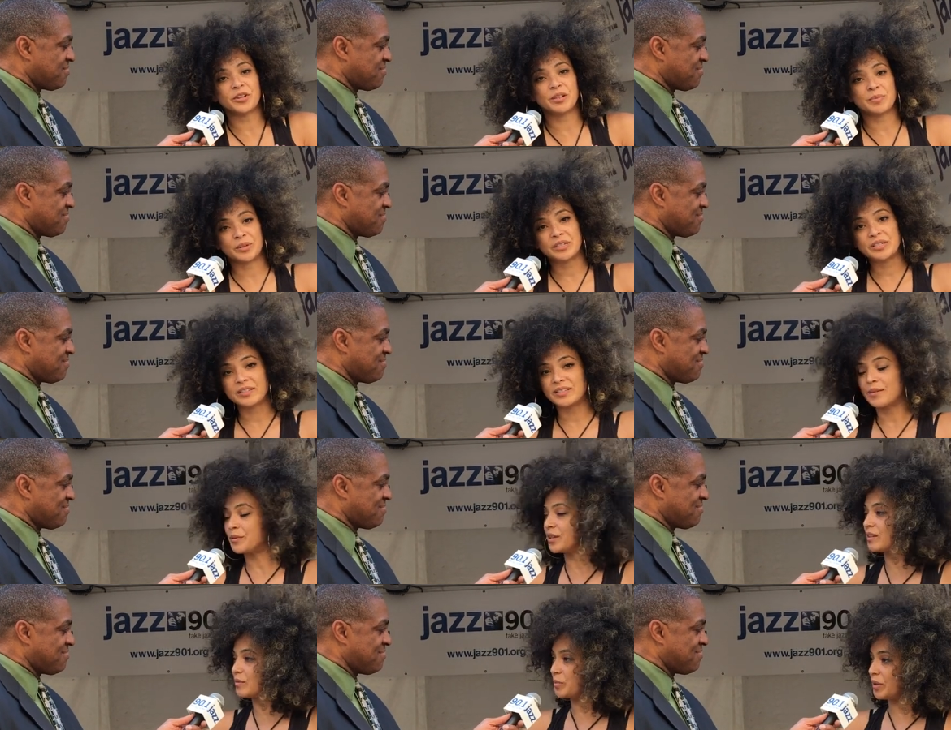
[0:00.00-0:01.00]
Speaker 1: really pleased that
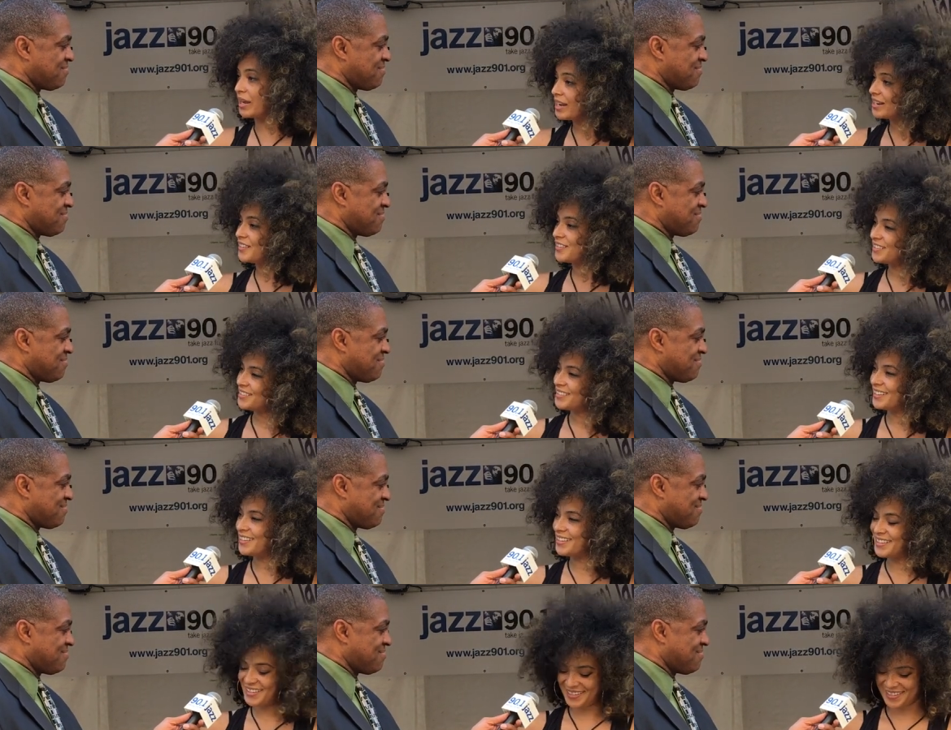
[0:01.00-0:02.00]
we're getting to play here.
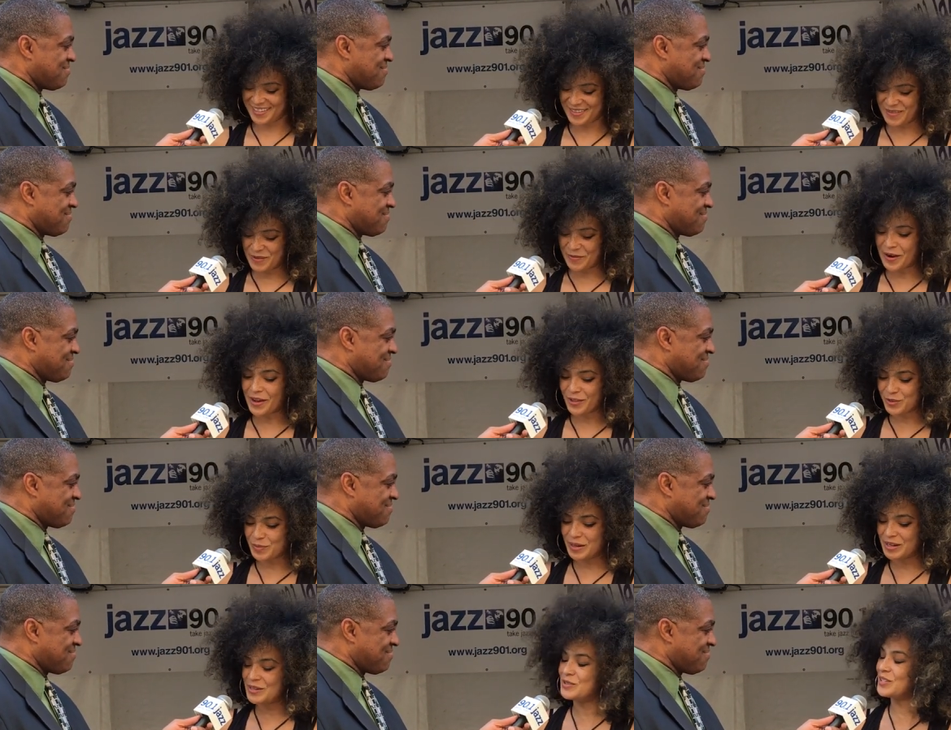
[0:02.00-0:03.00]
And uh, my father's
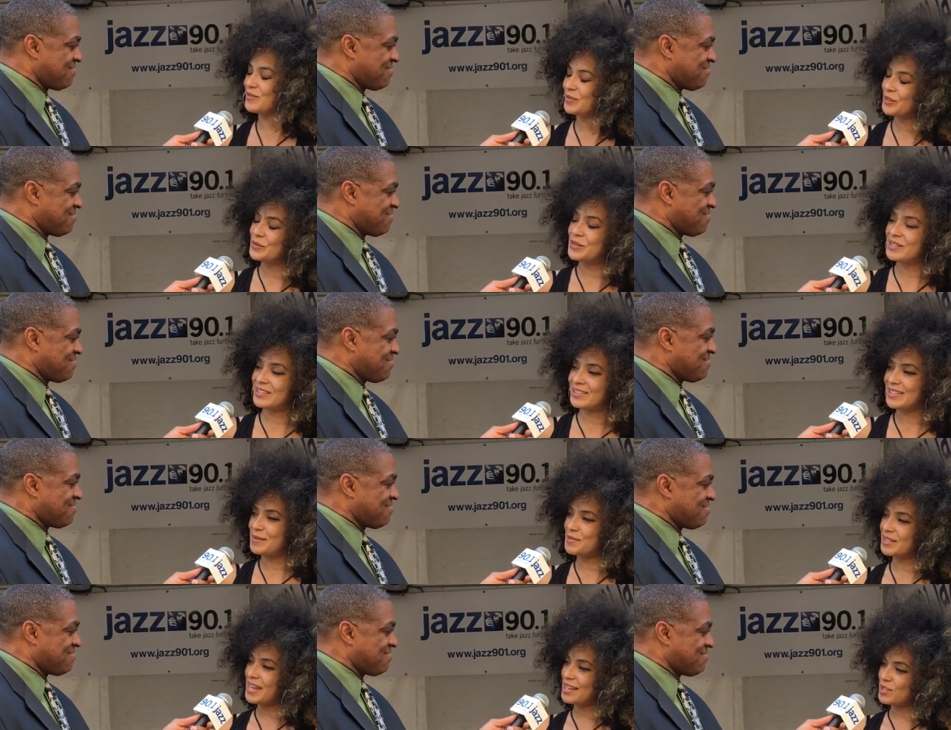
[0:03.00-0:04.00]
been a huge influence. His
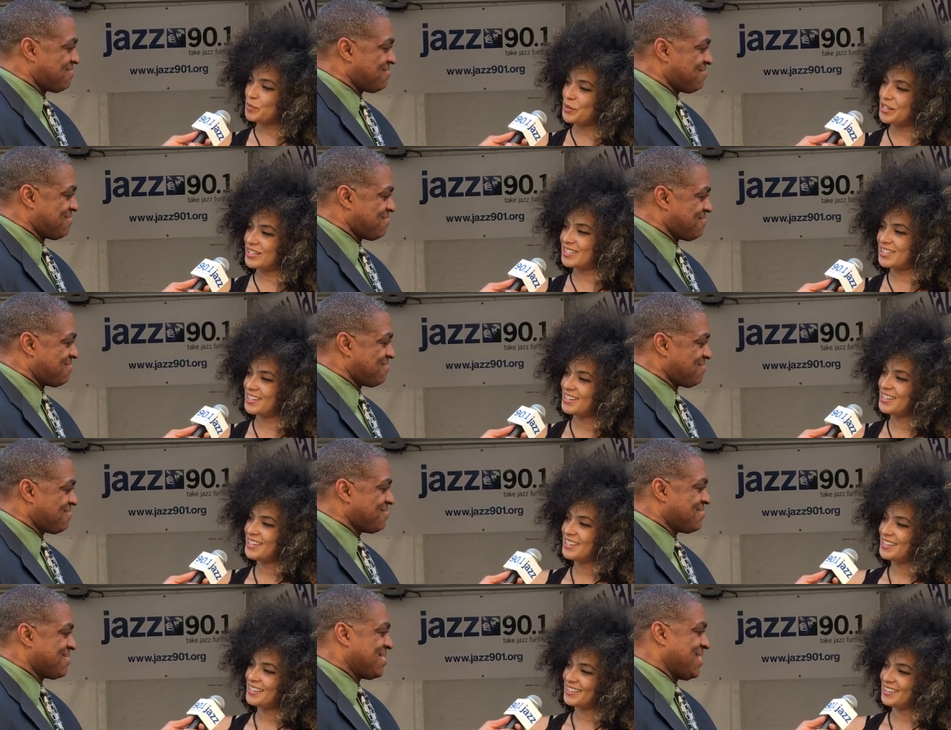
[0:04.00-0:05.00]
name's Scott Springs.
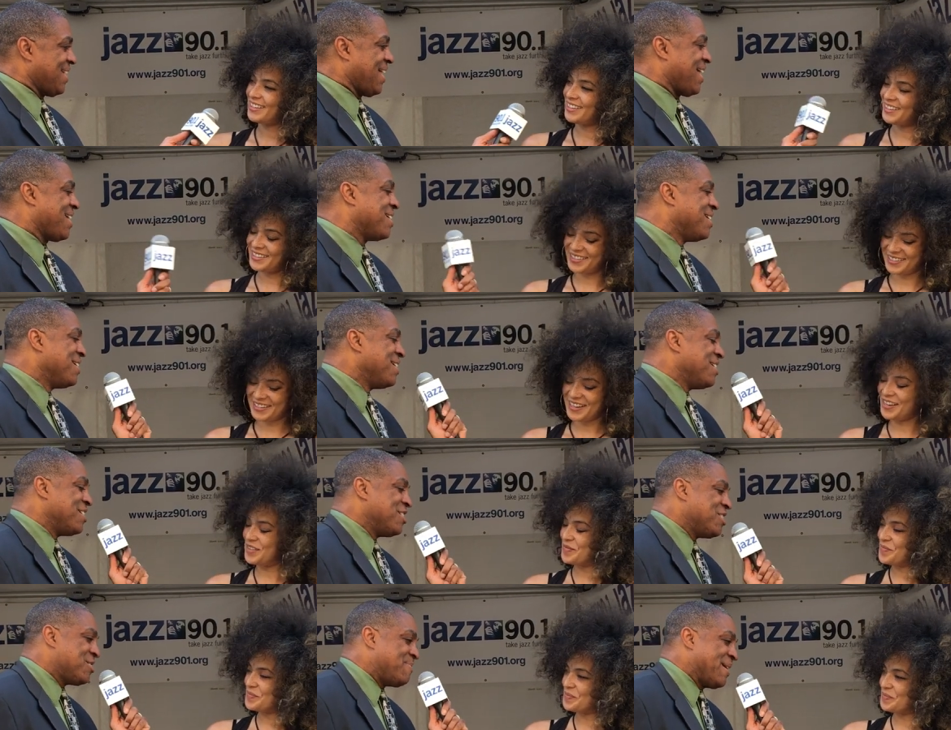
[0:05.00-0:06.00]

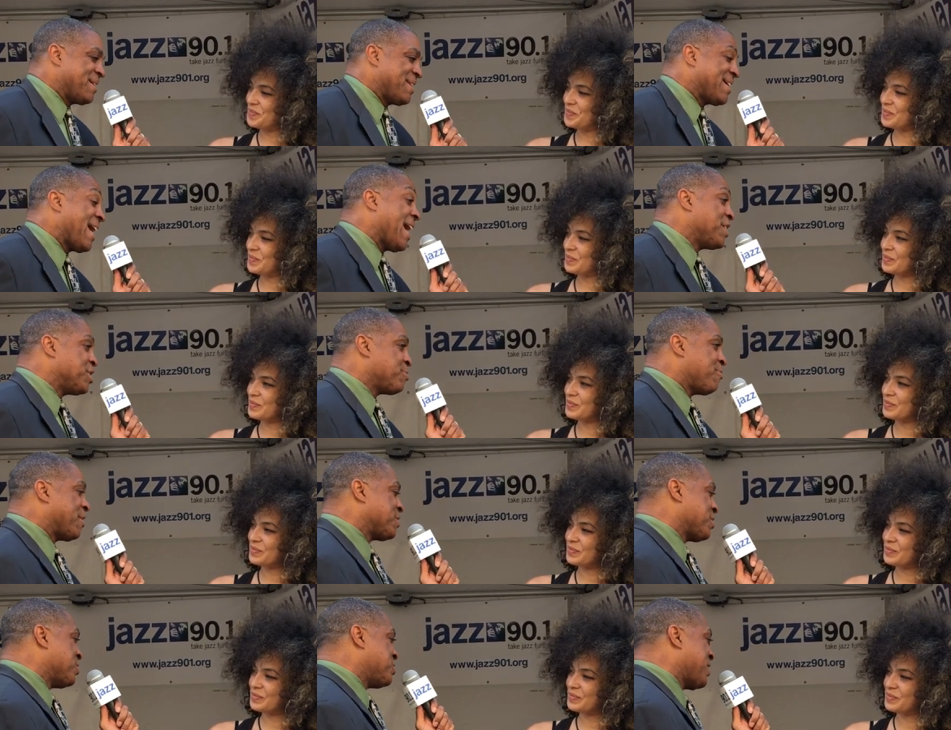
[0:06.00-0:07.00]
Speaker 2: Speaking to Kandace
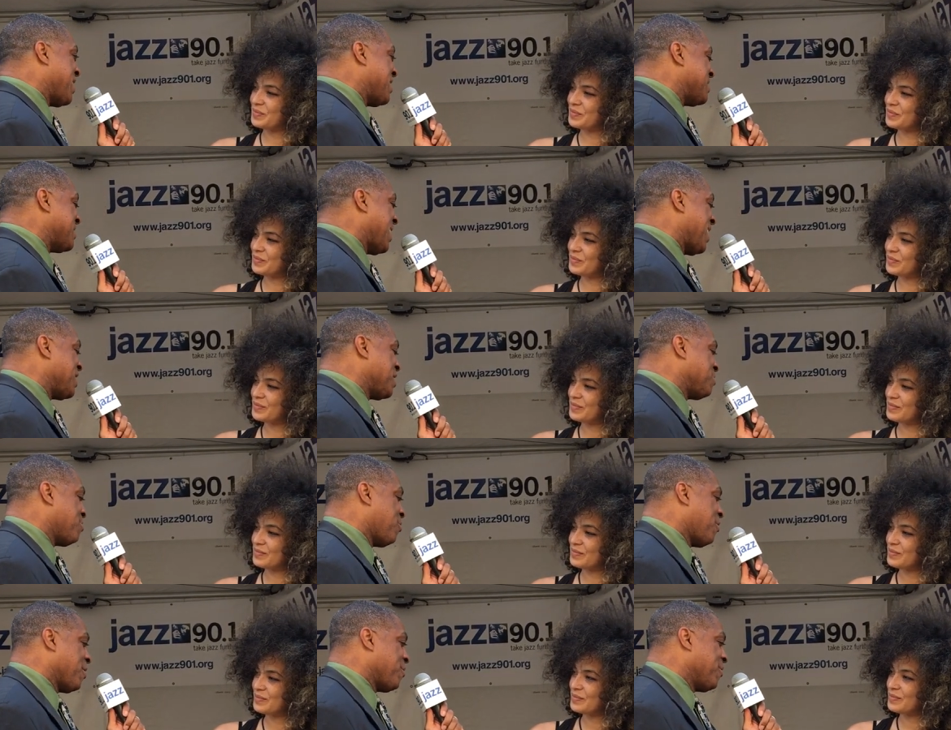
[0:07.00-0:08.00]
Springs on Jazz
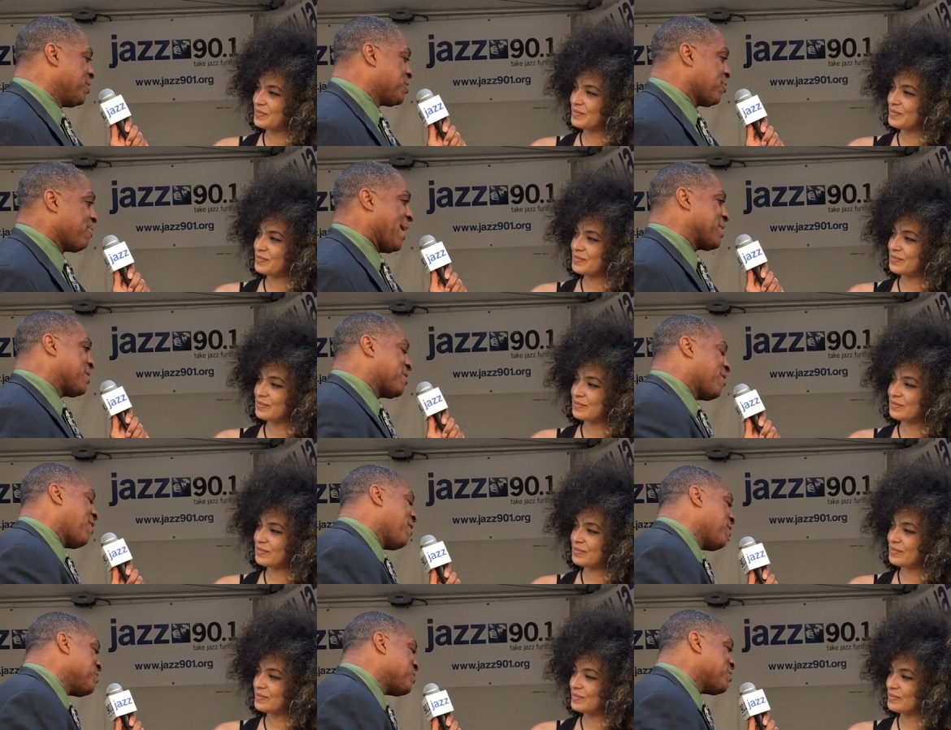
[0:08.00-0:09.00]
90.1, so back to
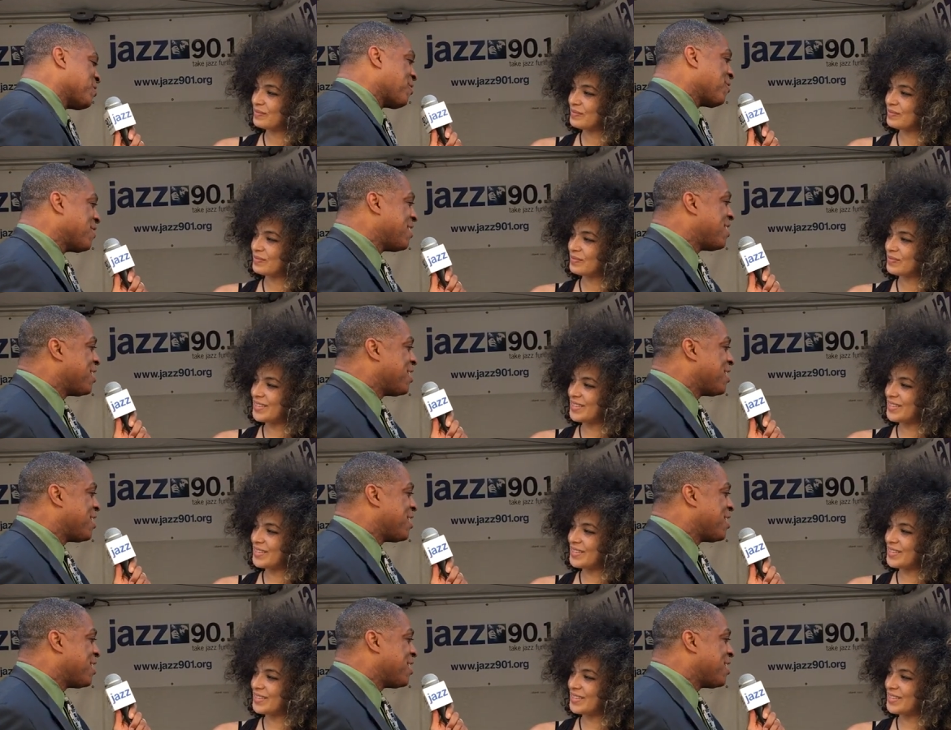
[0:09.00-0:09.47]
cars. So